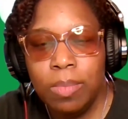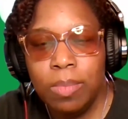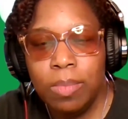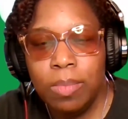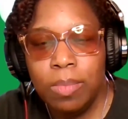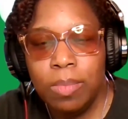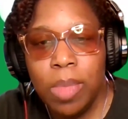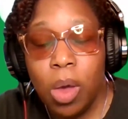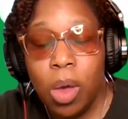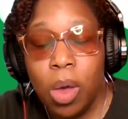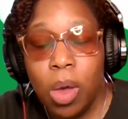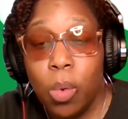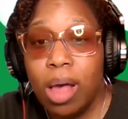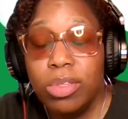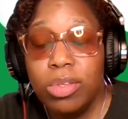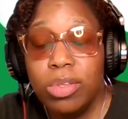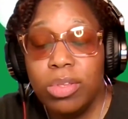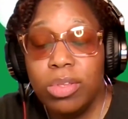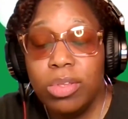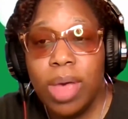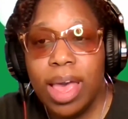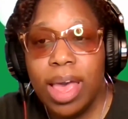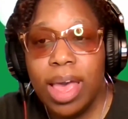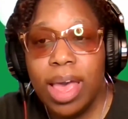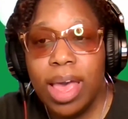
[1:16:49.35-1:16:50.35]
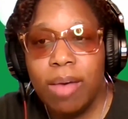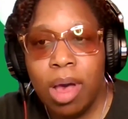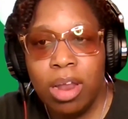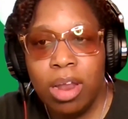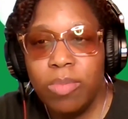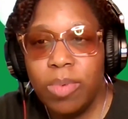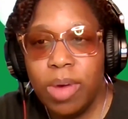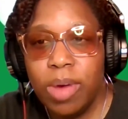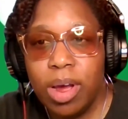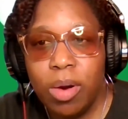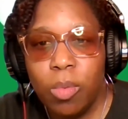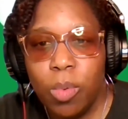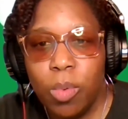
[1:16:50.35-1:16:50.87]
We also have
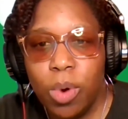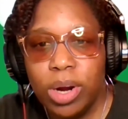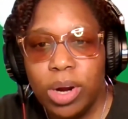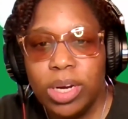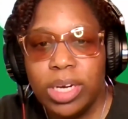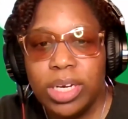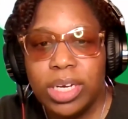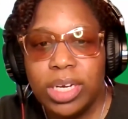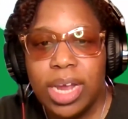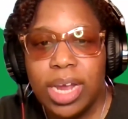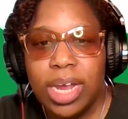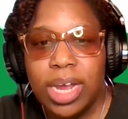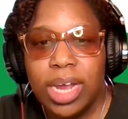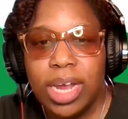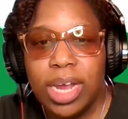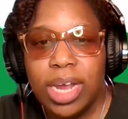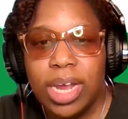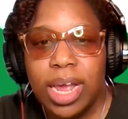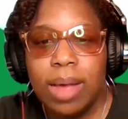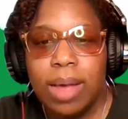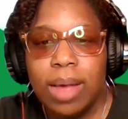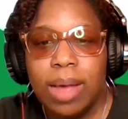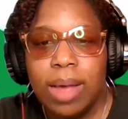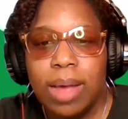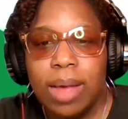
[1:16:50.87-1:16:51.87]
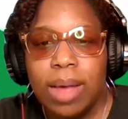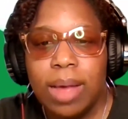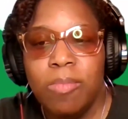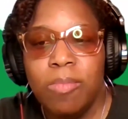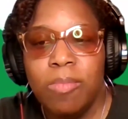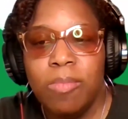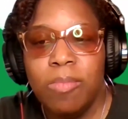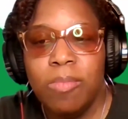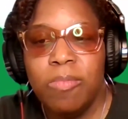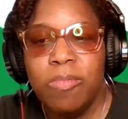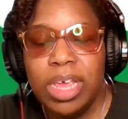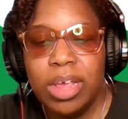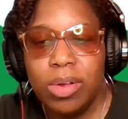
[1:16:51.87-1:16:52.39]
all of our workshops,
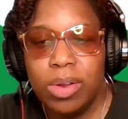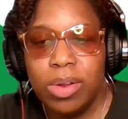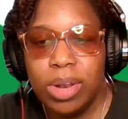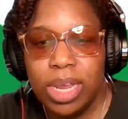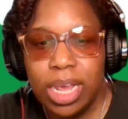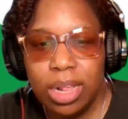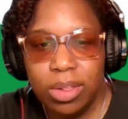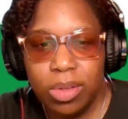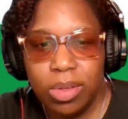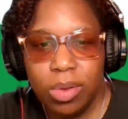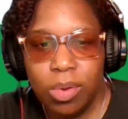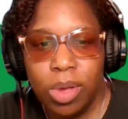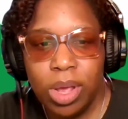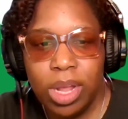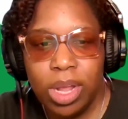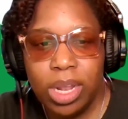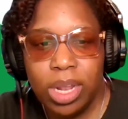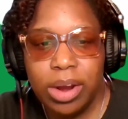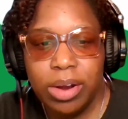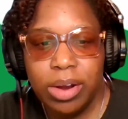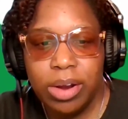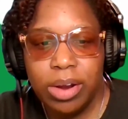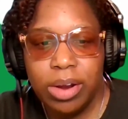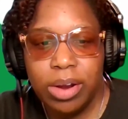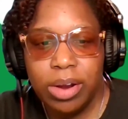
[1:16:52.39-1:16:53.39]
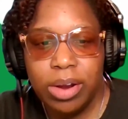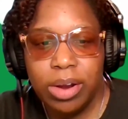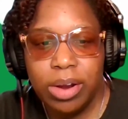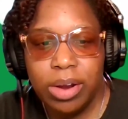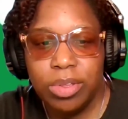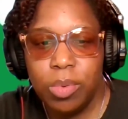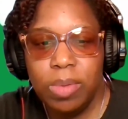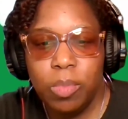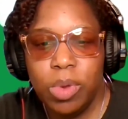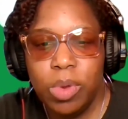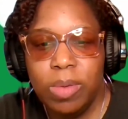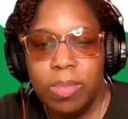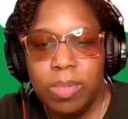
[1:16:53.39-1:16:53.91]
video links on there. So
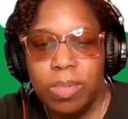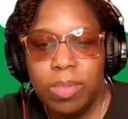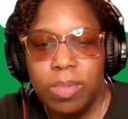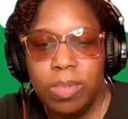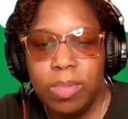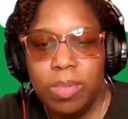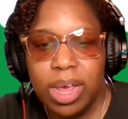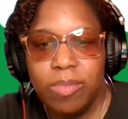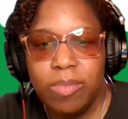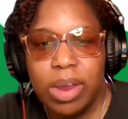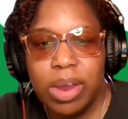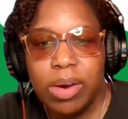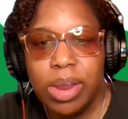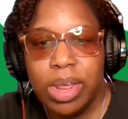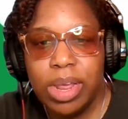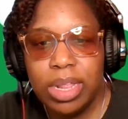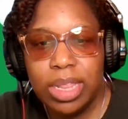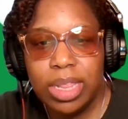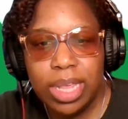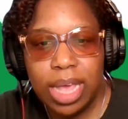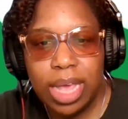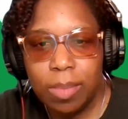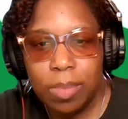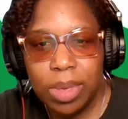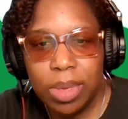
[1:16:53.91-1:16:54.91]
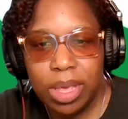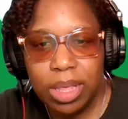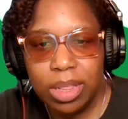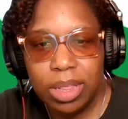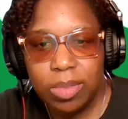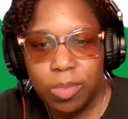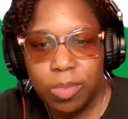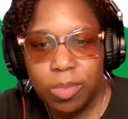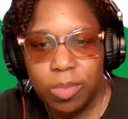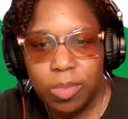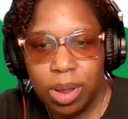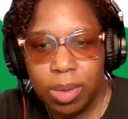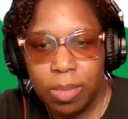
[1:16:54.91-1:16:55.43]
we've done various
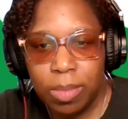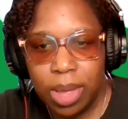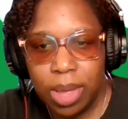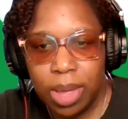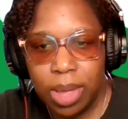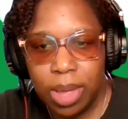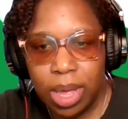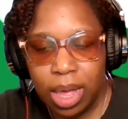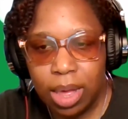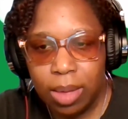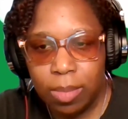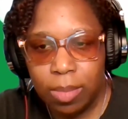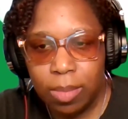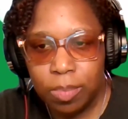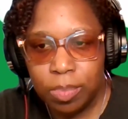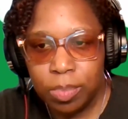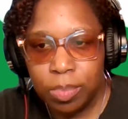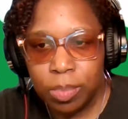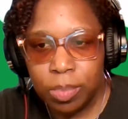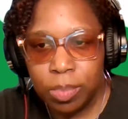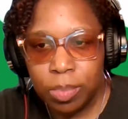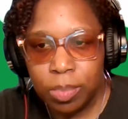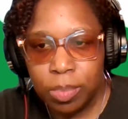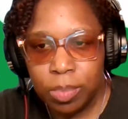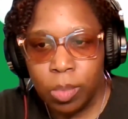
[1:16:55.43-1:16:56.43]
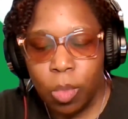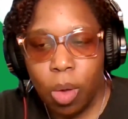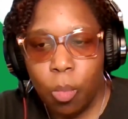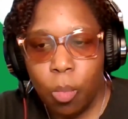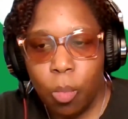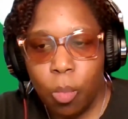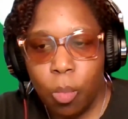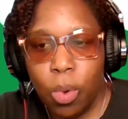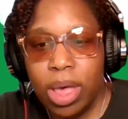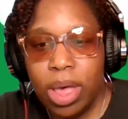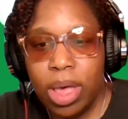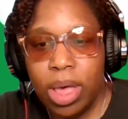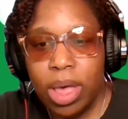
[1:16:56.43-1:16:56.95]
topics from
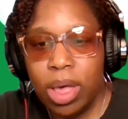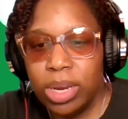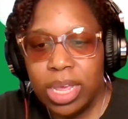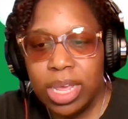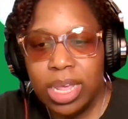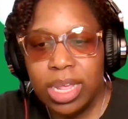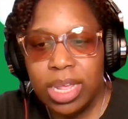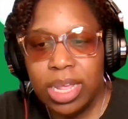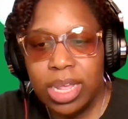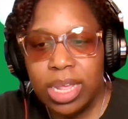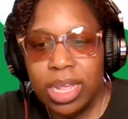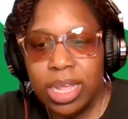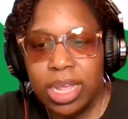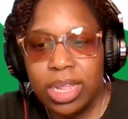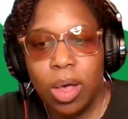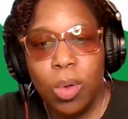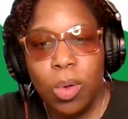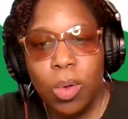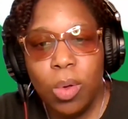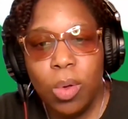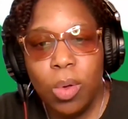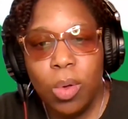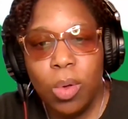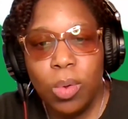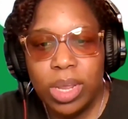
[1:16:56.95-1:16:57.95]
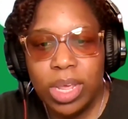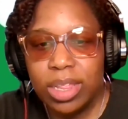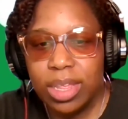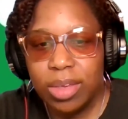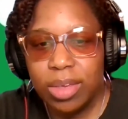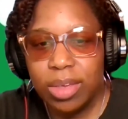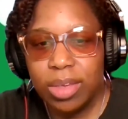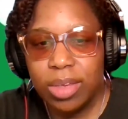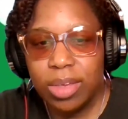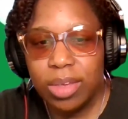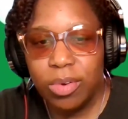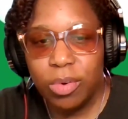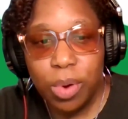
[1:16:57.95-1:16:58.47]
wellness, wholeness,
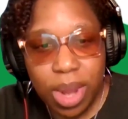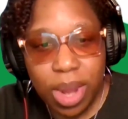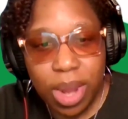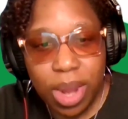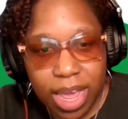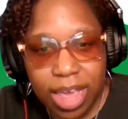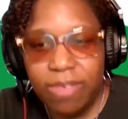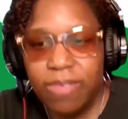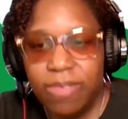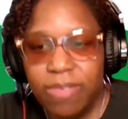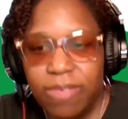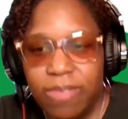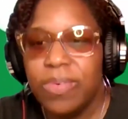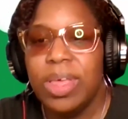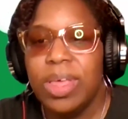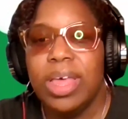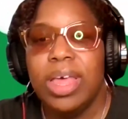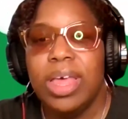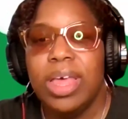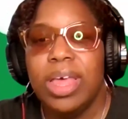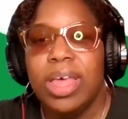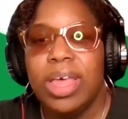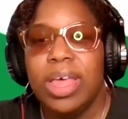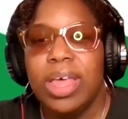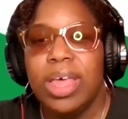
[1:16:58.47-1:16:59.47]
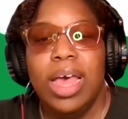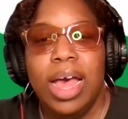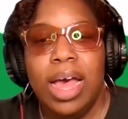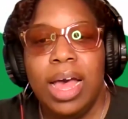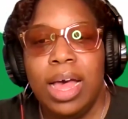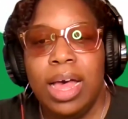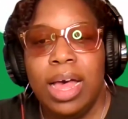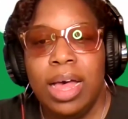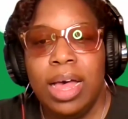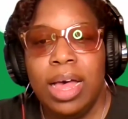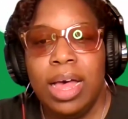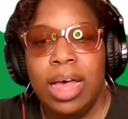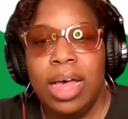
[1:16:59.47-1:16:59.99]
grief,
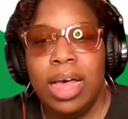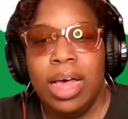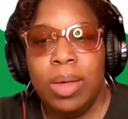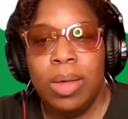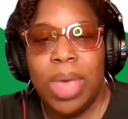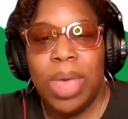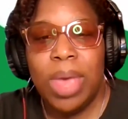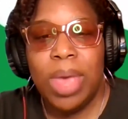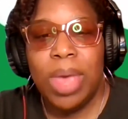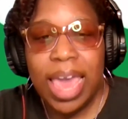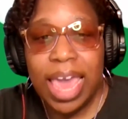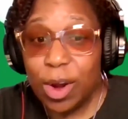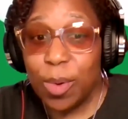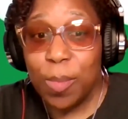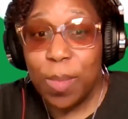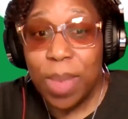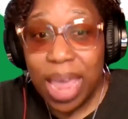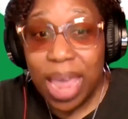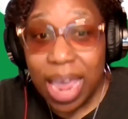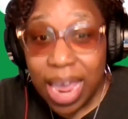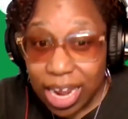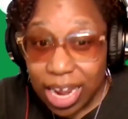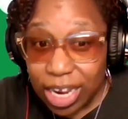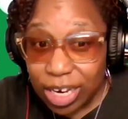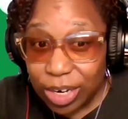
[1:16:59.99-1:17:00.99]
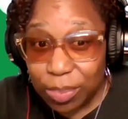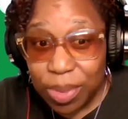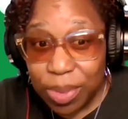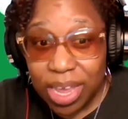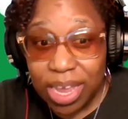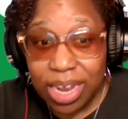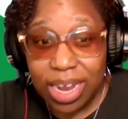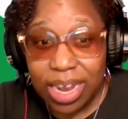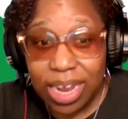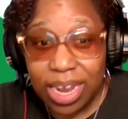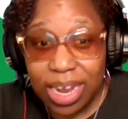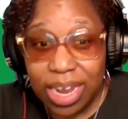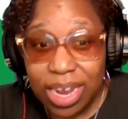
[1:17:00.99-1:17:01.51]
anger
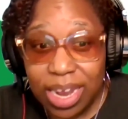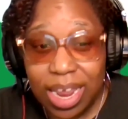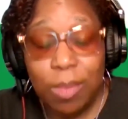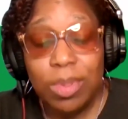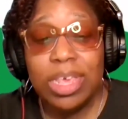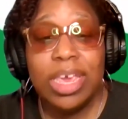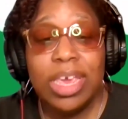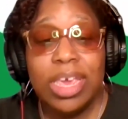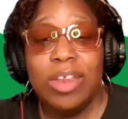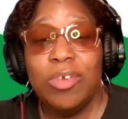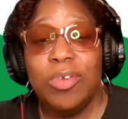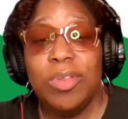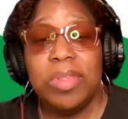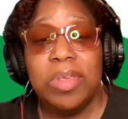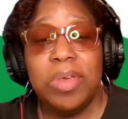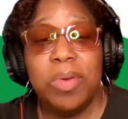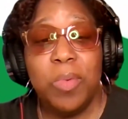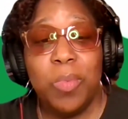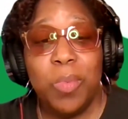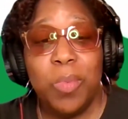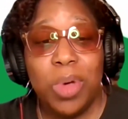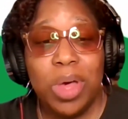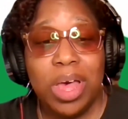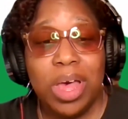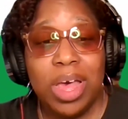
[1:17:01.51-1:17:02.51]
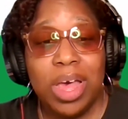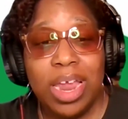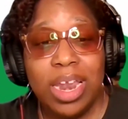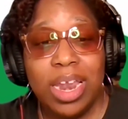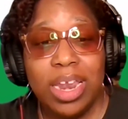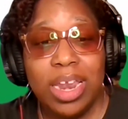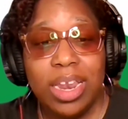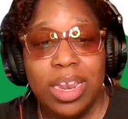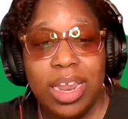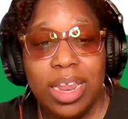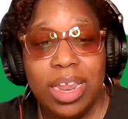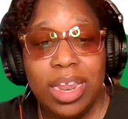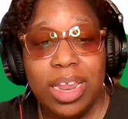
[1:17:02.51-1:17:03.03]
management. That was an interesting one.